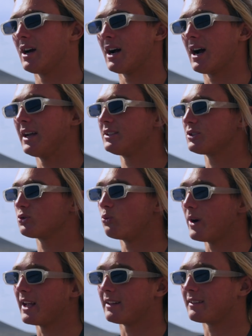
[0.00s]
I just
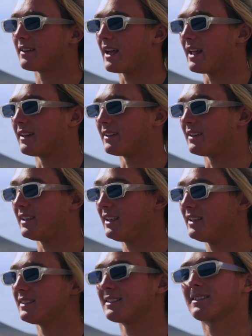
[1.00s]
went, and the
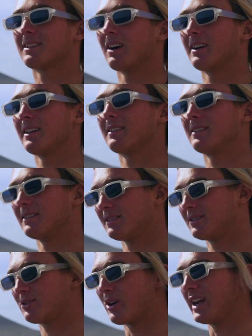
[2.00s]
heat started
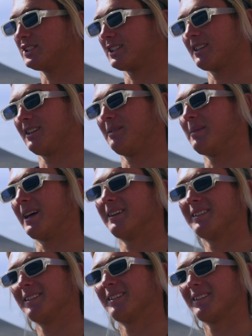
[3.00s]
tragically, man.
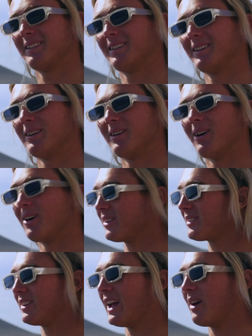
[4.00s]

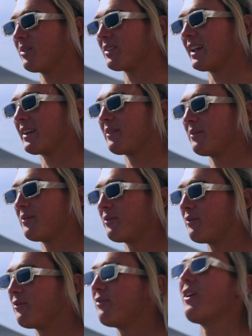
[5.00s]
Honestly, I was like,
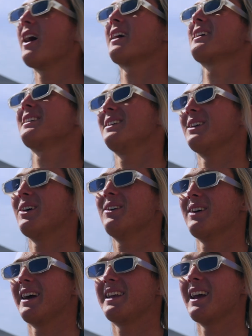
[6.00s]
fuck, you know,
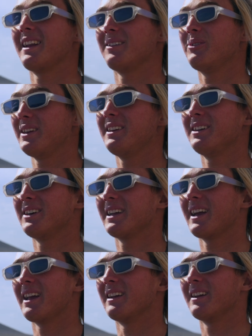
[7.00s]
again, we're here
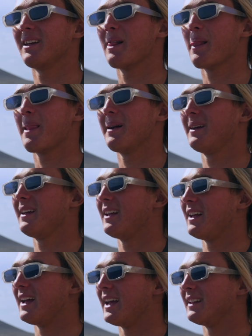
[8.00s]
again.
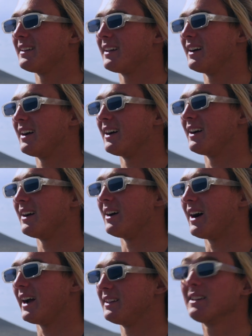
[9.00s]
And
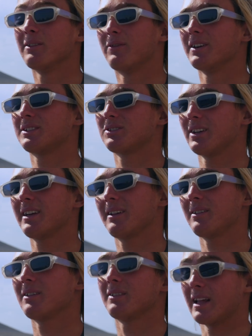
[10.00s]
I did the first trick,
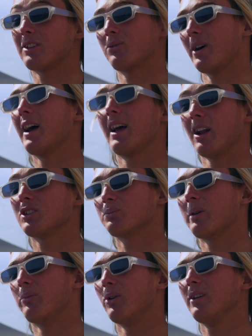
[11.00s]
that's why I lost
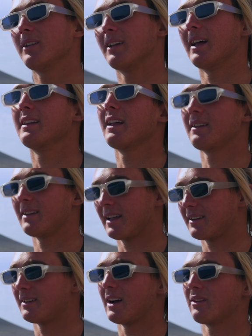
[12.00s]
my board, and then
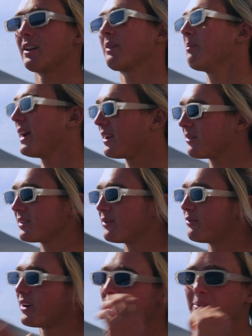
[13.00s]
I was like, man, what the
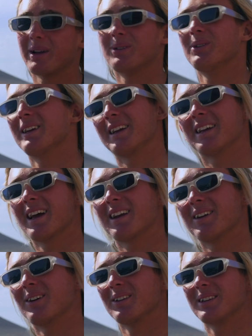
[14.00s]
fuck am I doing again,
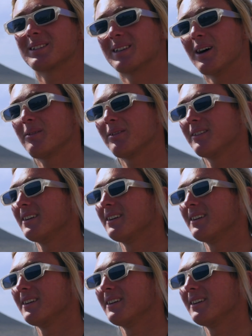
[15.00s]
and all this stuff.